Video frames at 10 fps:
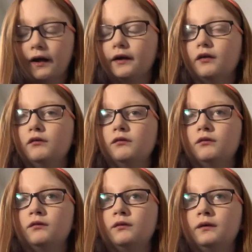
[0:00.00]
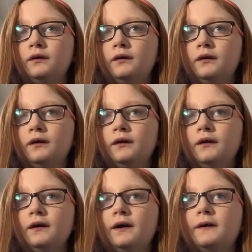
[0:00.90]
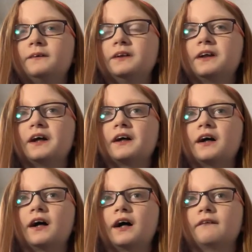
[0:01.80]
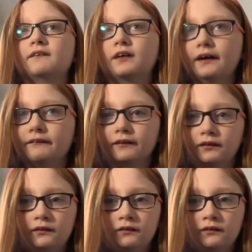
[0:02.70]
I know. And I was just like, I'm 11.